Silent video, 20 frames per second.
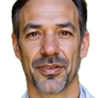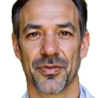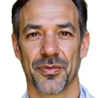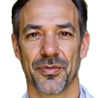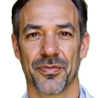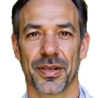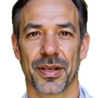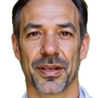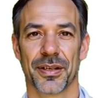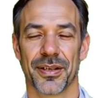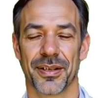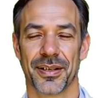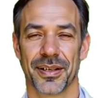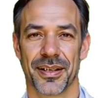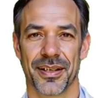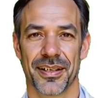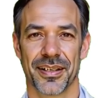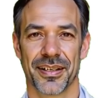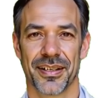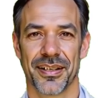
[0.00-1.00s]
Many
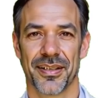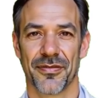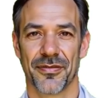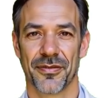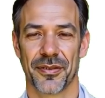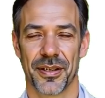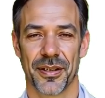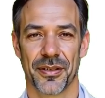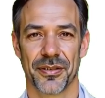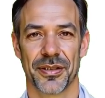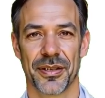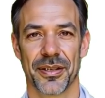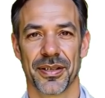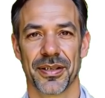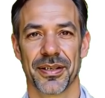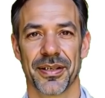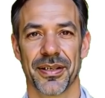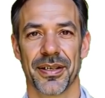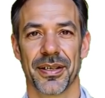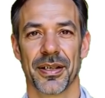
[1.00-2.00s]
seniors who take
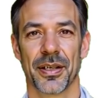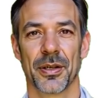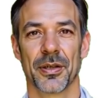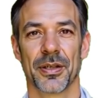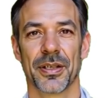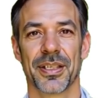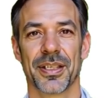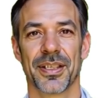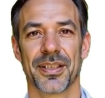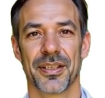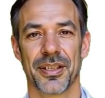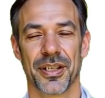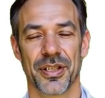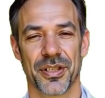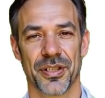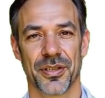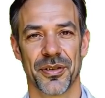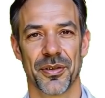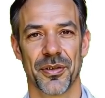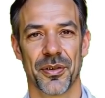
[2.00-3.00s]
hibiscus daily
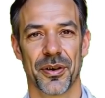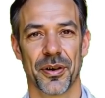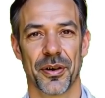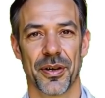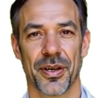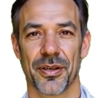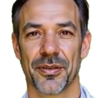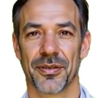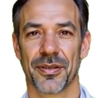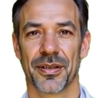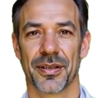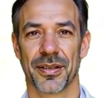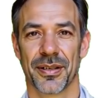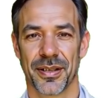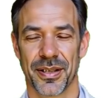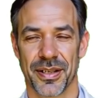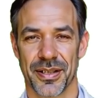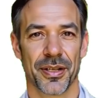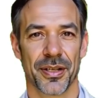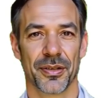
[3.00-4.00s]
begin seeing
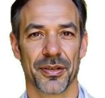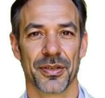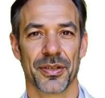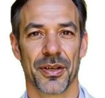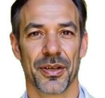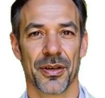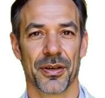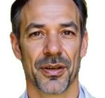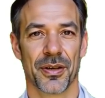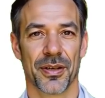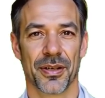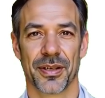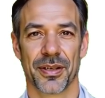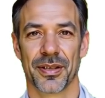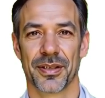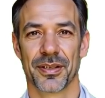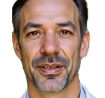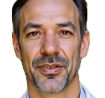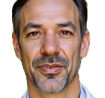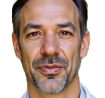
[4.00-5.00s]
changes in their blood
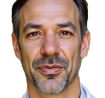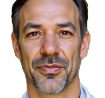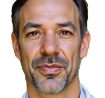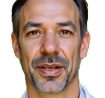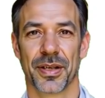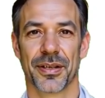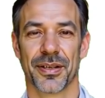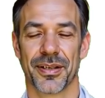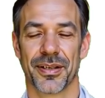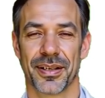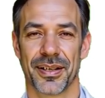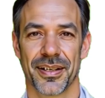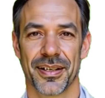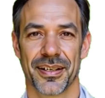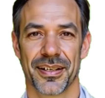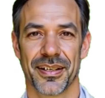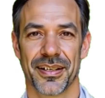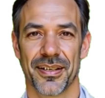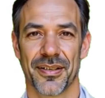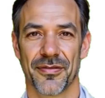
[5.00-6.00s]
pressure readings in
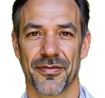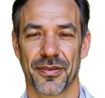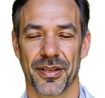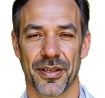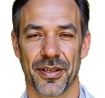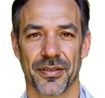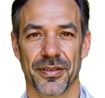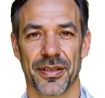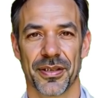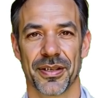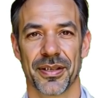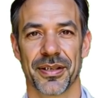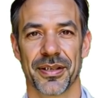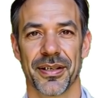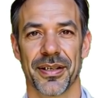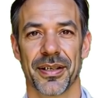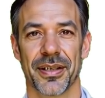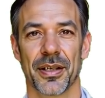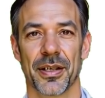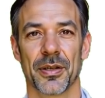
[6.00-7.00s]
just 7 to
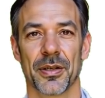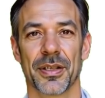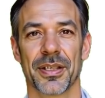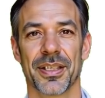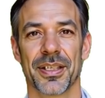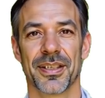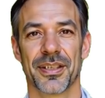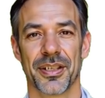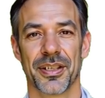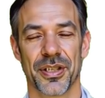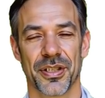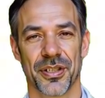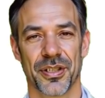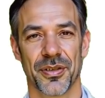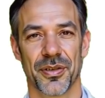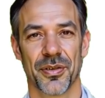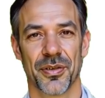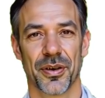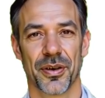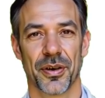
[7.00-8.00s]
14 days.
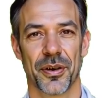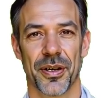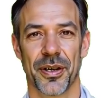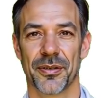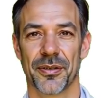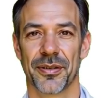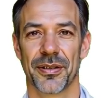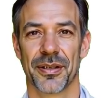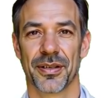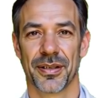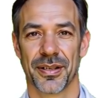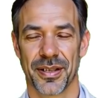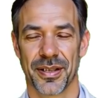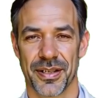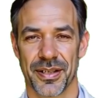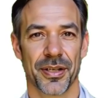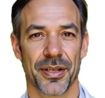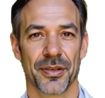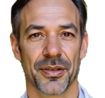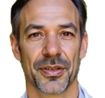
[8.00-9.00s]
Some feel the
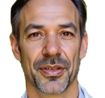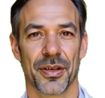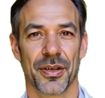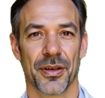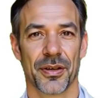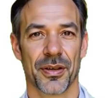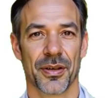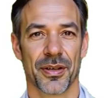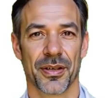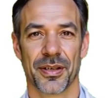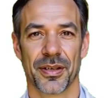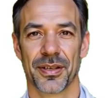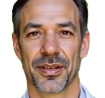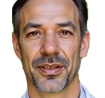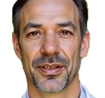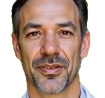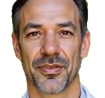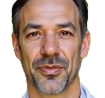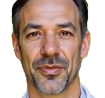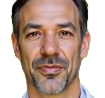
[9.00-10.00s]
difference even
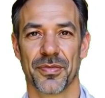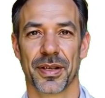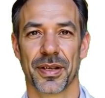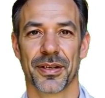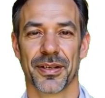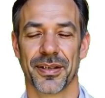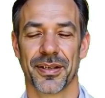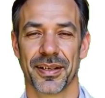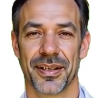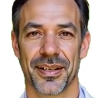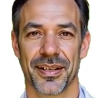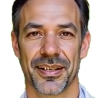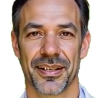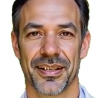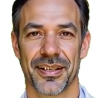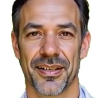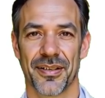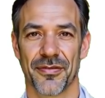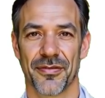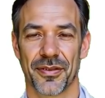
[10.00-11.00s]
sooner, especially
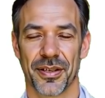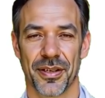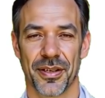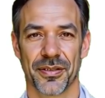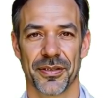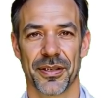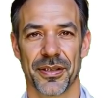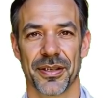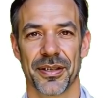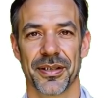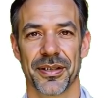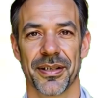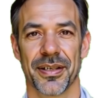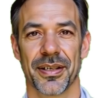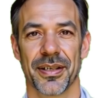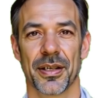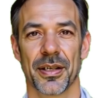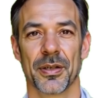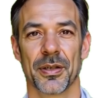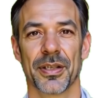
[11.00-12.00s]
if they pair it with
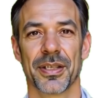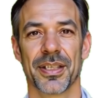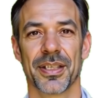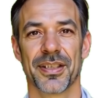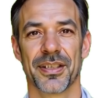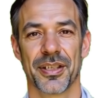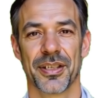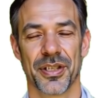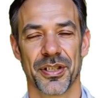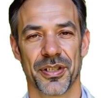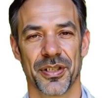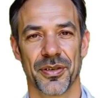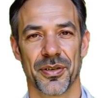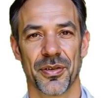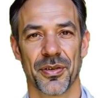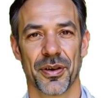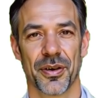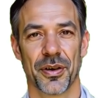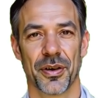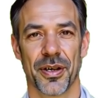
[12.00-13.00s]
other healthy
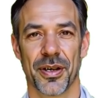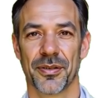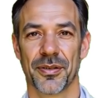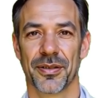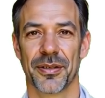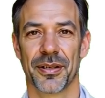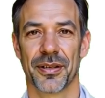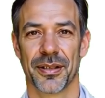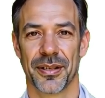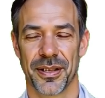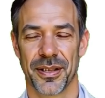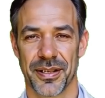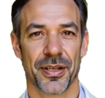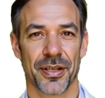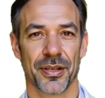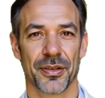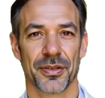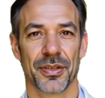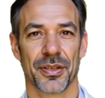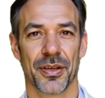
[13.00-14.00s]
lifestyle changes like
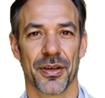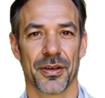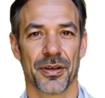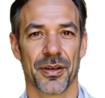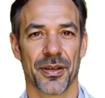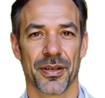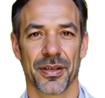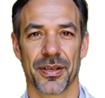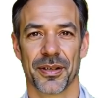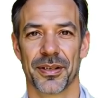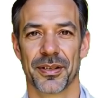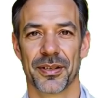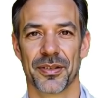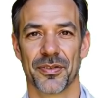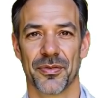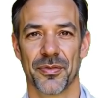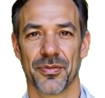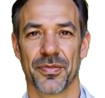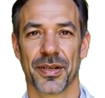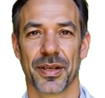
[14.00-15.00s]
reducing salt,
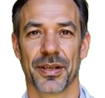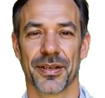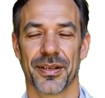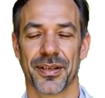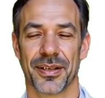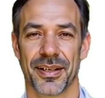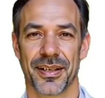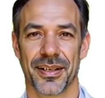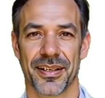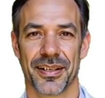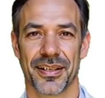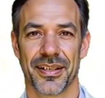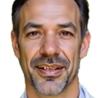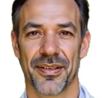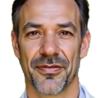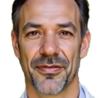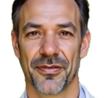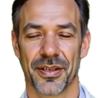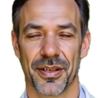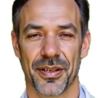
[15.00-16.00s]
walking
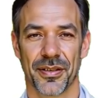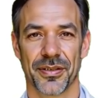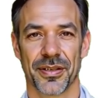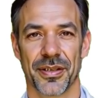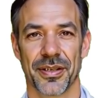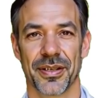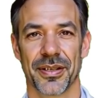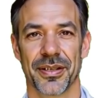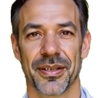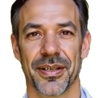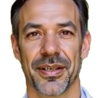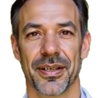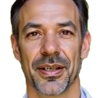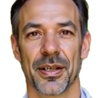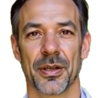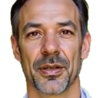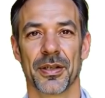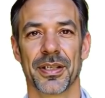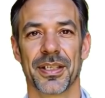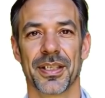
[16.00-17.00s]
regularly,
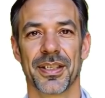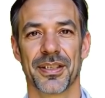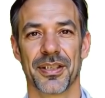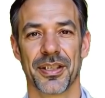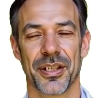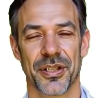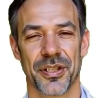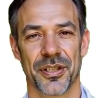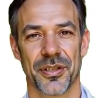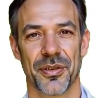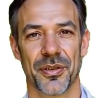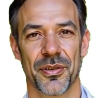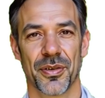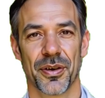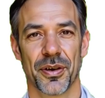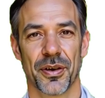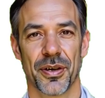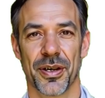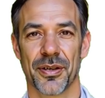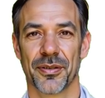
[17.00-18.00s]
or staying
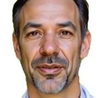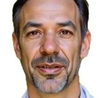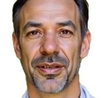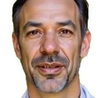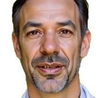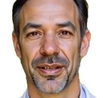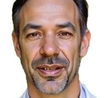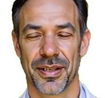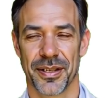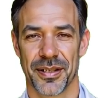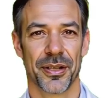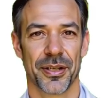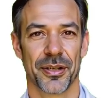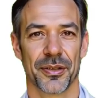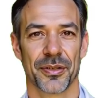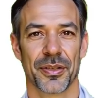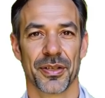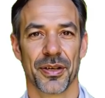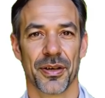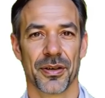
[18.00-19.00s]
hydrated. They
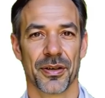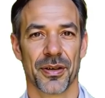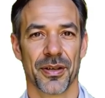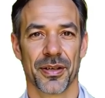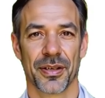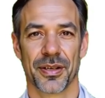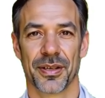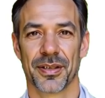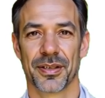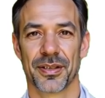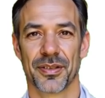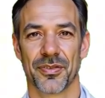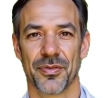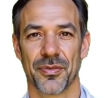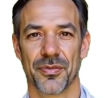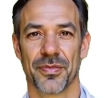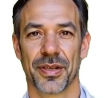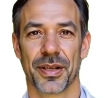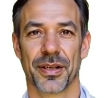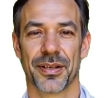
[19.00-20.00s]
often report
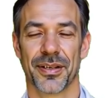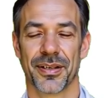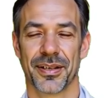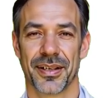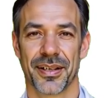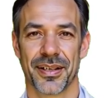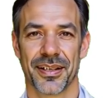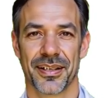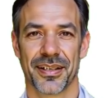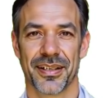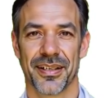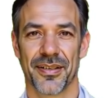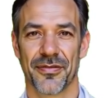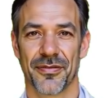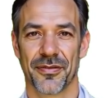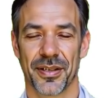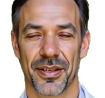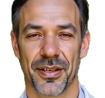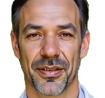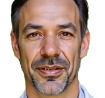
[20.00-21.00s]
fewer
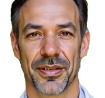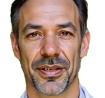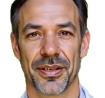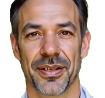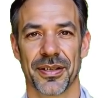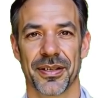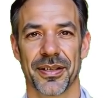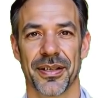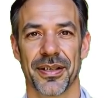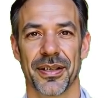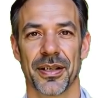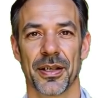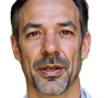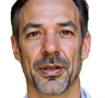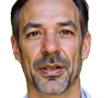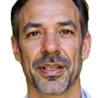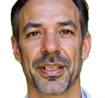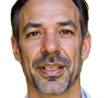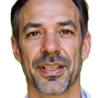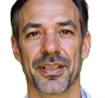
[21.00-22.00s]
headaches,
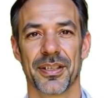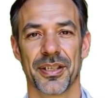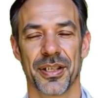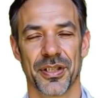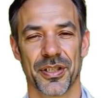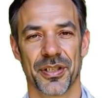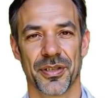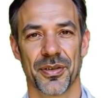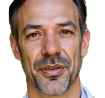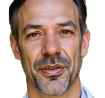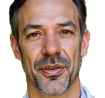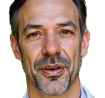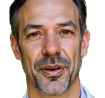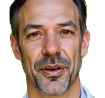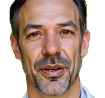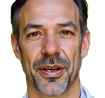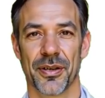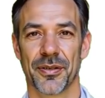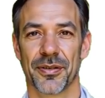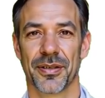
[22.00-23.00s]
improved
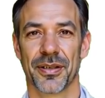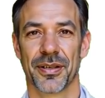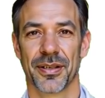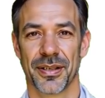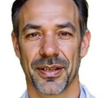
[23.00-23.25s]
energy,